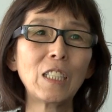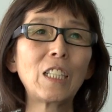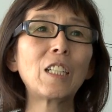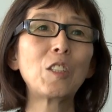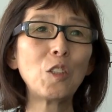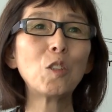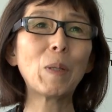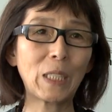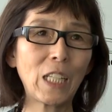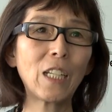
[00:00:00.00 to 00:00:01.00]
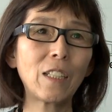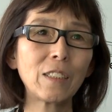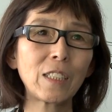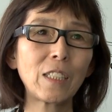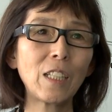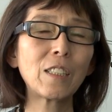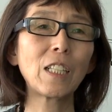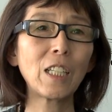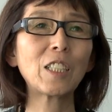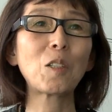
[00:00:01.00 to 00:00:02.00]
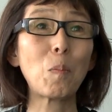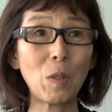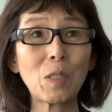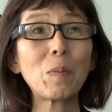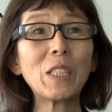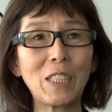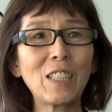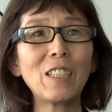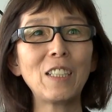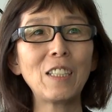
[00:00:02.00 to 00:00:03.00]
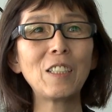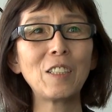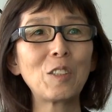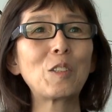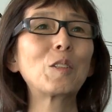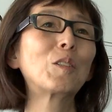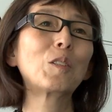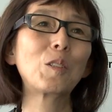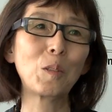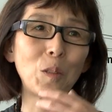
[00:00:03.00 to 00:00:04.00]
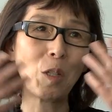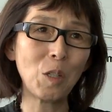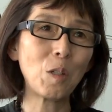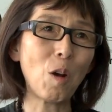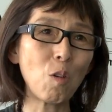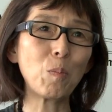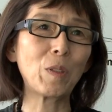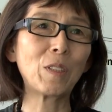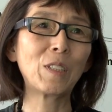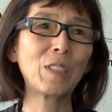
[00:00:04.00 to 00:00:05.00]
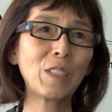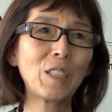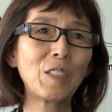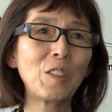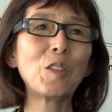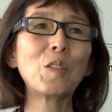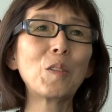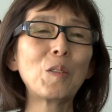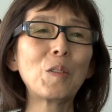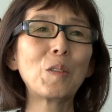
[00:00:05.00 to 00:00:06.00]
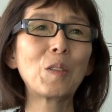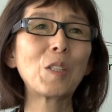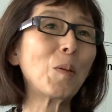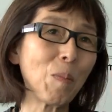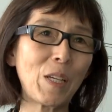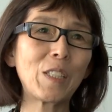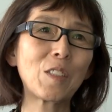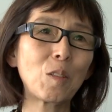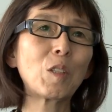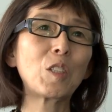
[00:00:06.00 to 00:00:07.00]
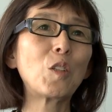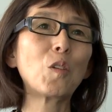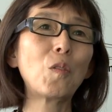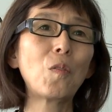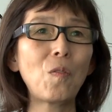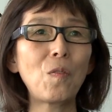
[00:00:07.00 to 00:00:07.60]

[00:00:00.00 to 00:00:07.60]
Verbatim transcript: their new materials has a lot of possibility to open the new image or new,